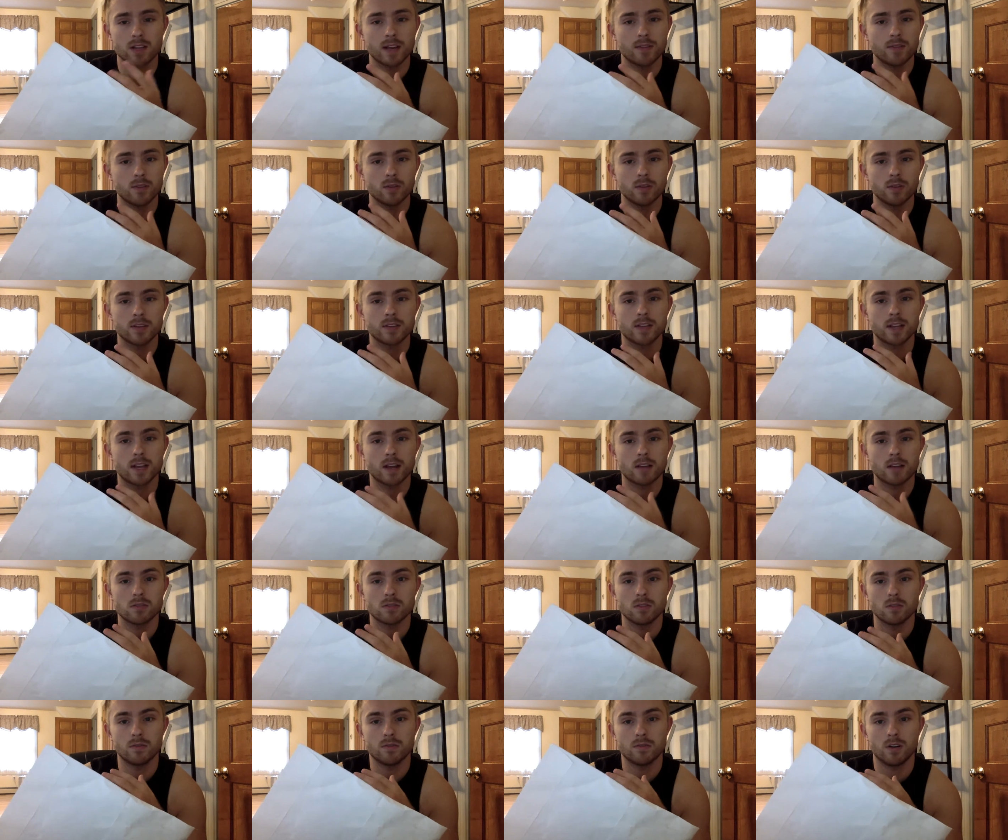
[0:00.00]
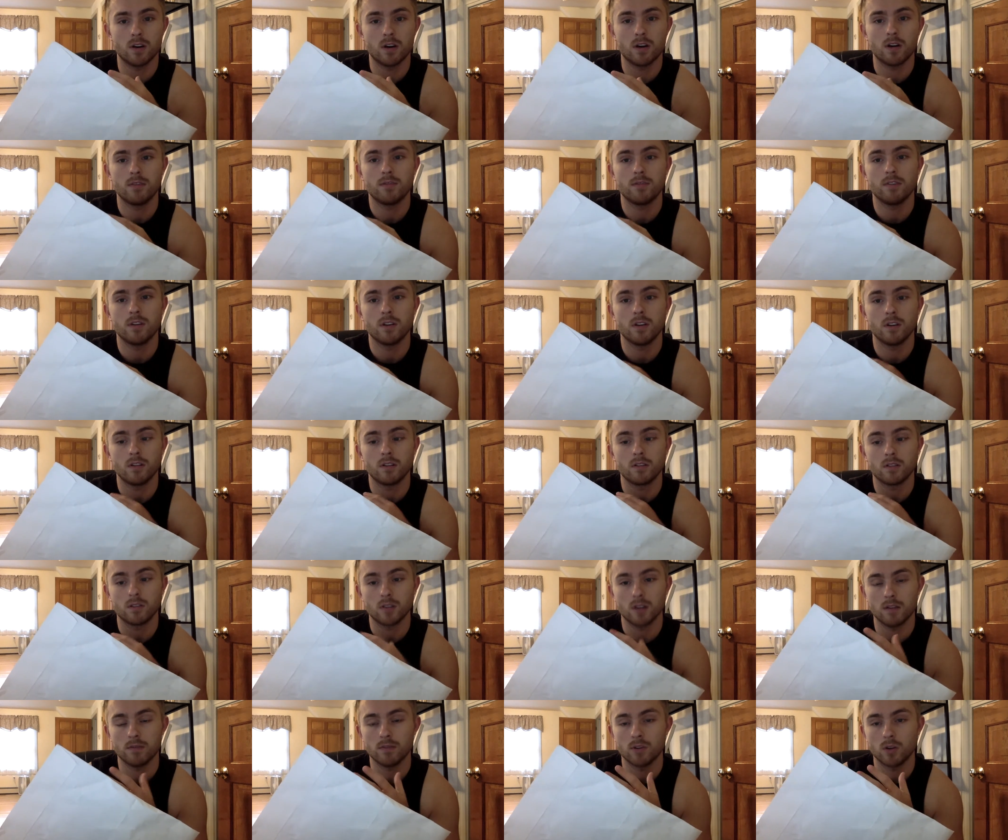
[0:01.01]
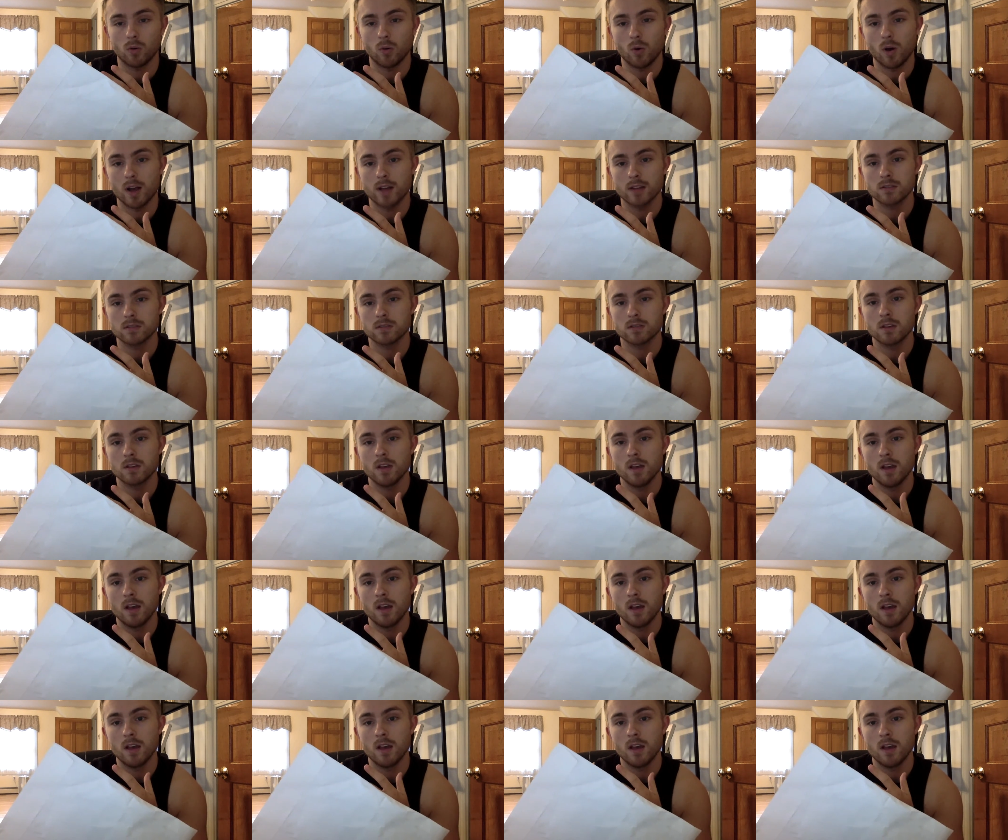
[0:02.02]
I've only sent out so far for glove requests.